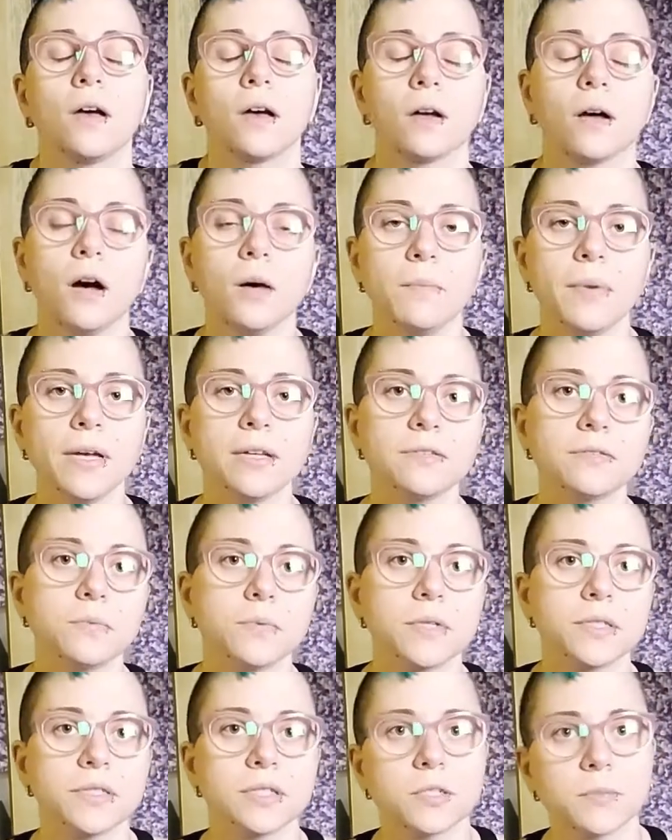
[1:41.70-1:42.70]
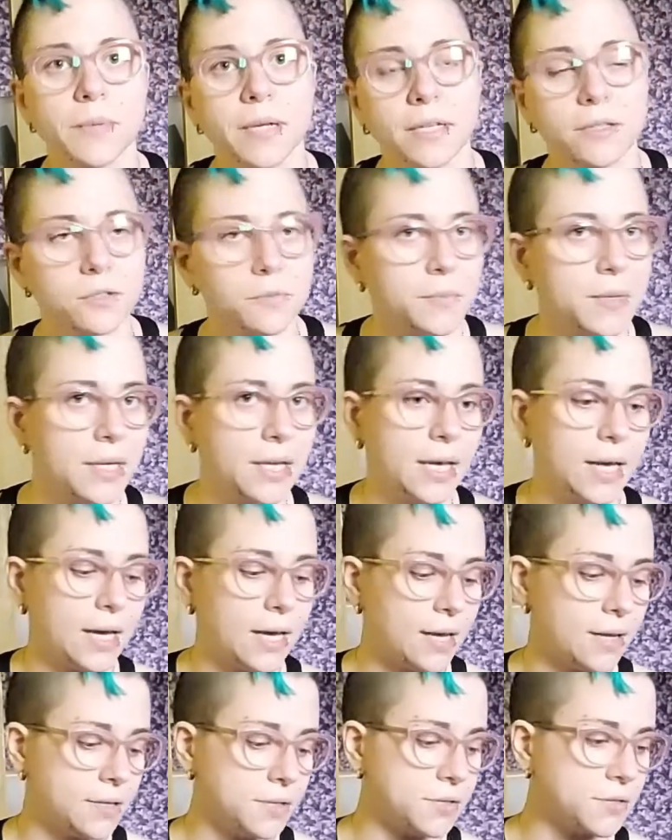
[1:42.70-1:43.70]
Comphet was explained to me
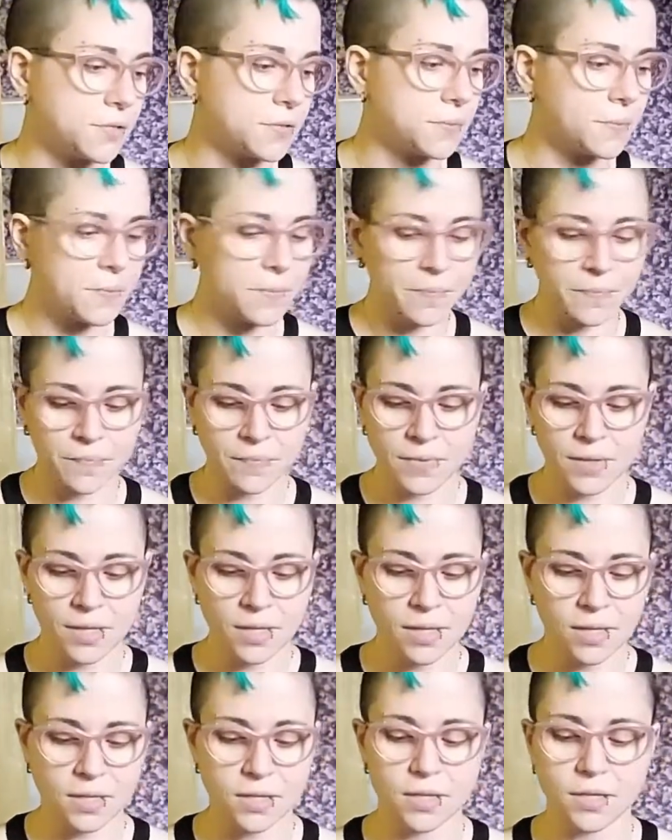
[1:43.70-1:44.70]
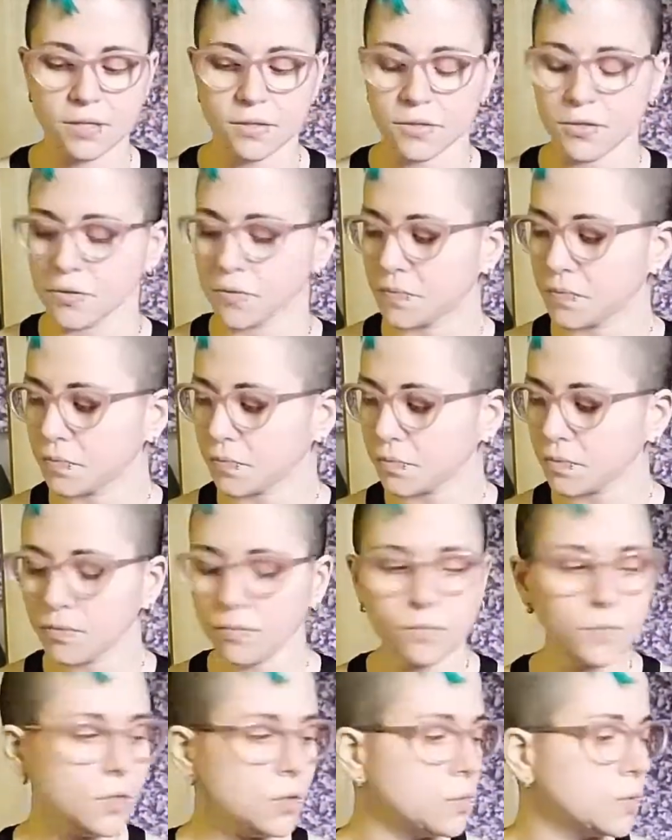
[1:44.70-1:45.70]
as it is
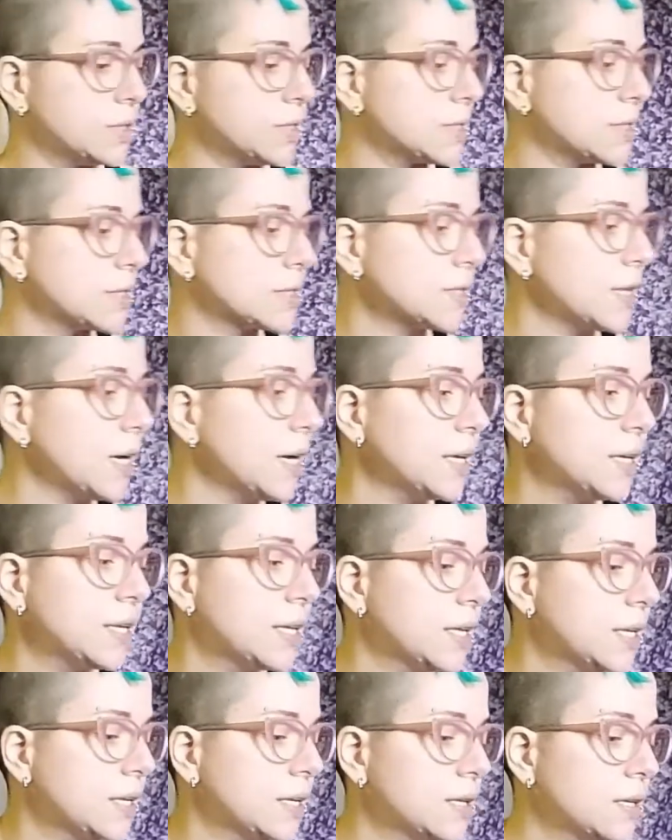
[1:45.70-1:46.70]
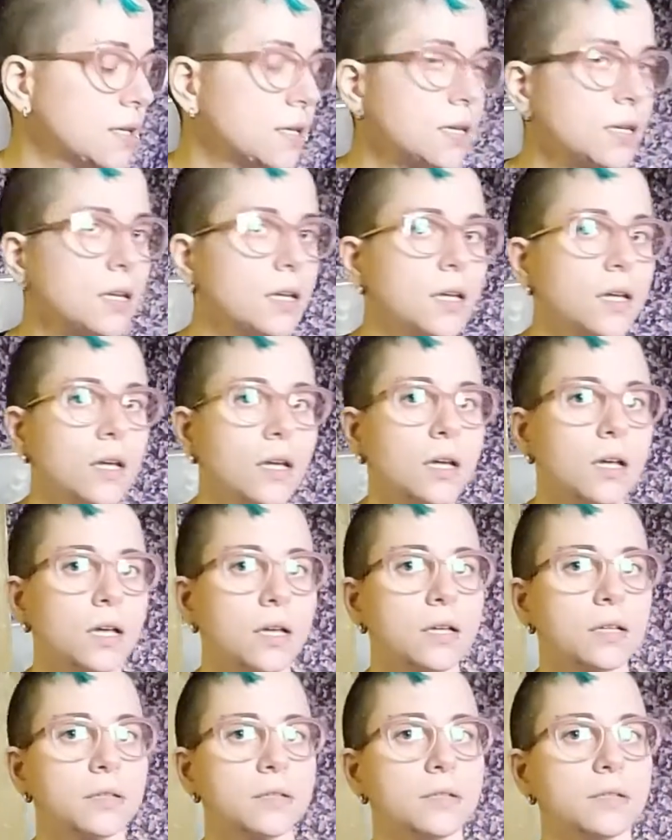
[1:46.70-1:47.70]
when society
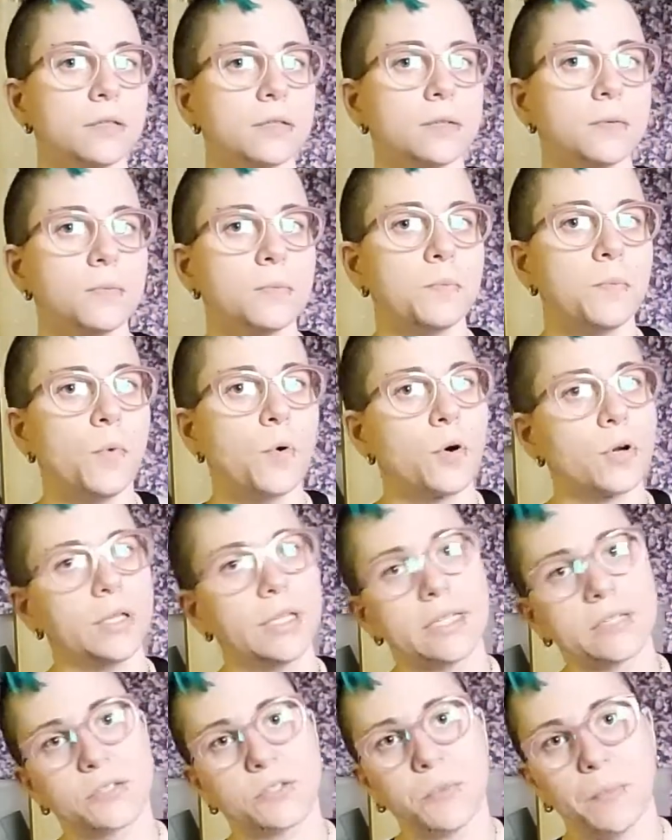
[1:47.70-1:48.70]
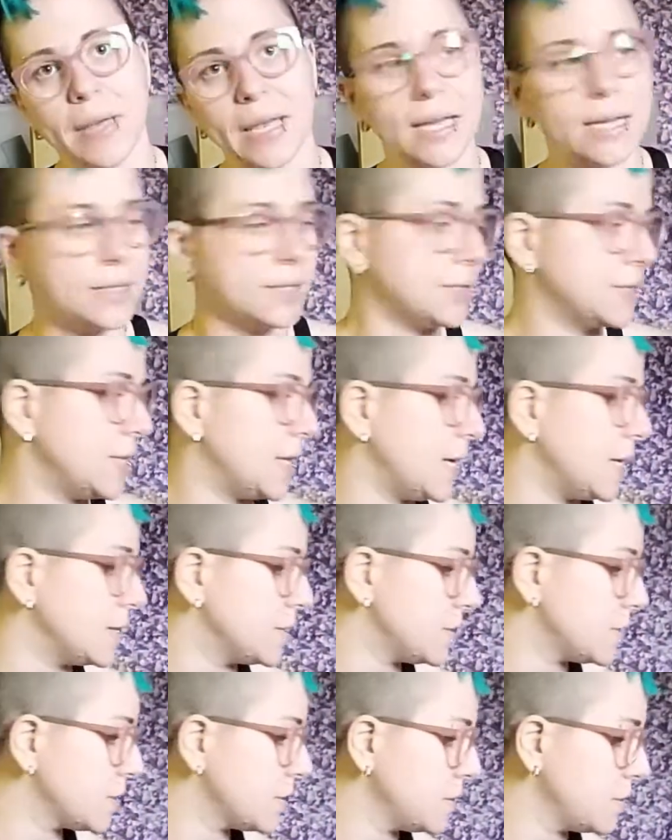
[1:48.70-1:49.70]
more or less demands that
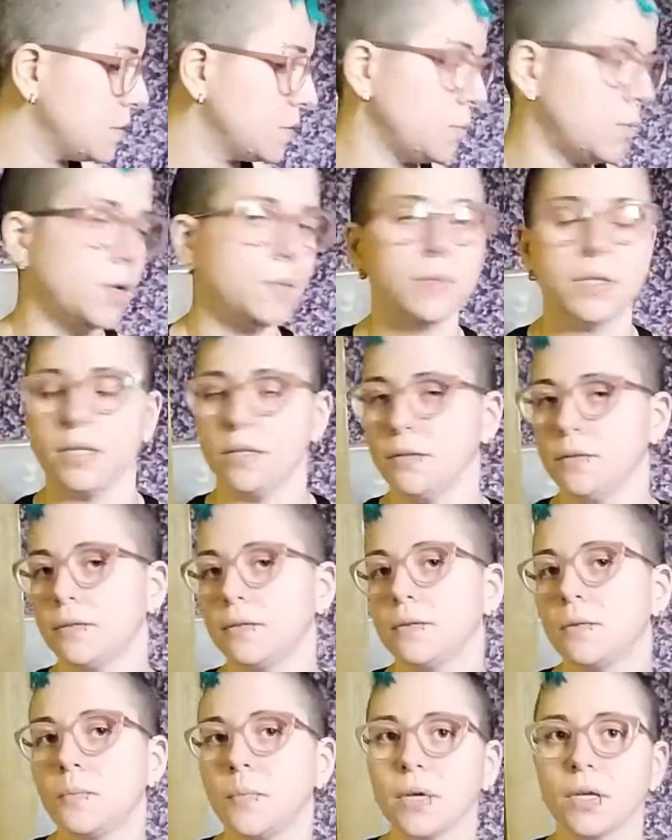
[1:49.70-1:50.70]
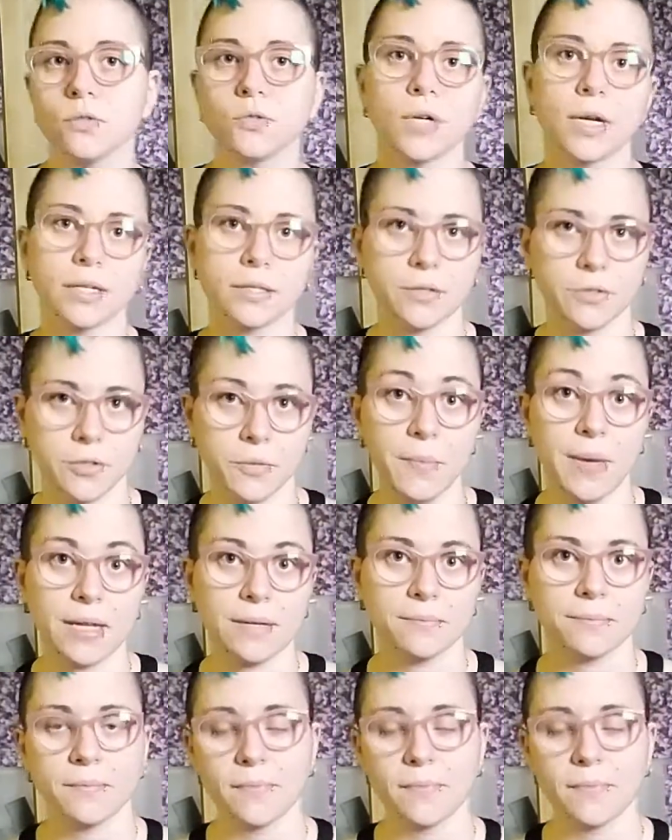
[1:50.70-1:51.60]
women be attracted to men.